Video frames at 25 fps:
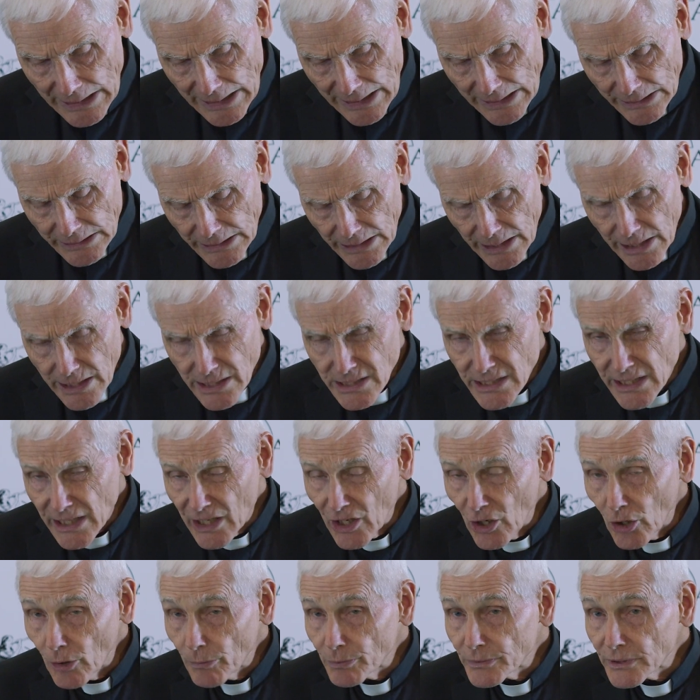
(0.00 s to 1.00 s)
And it has
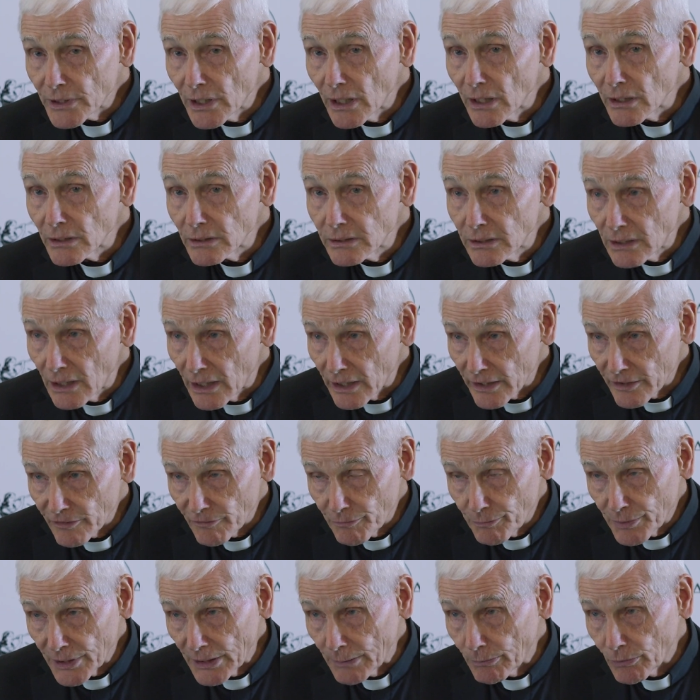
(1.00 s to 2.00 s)
helped a lot
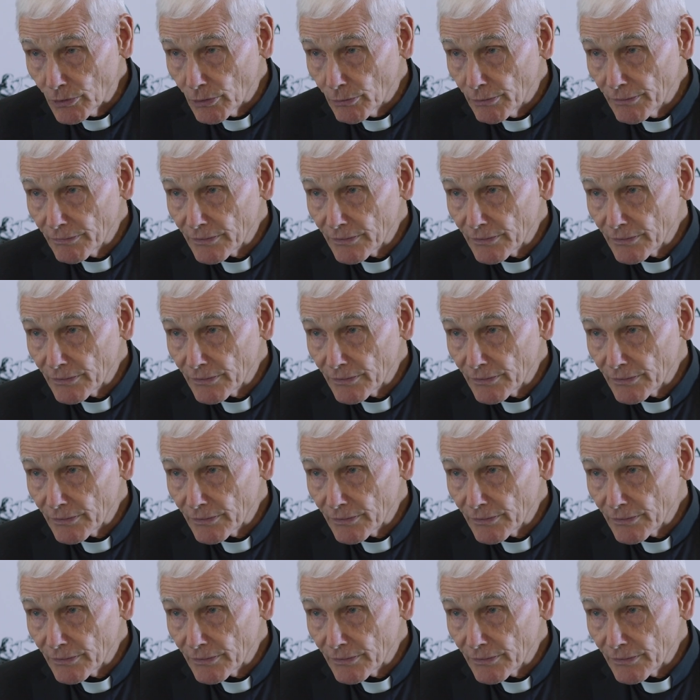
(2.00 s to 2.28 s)
of people.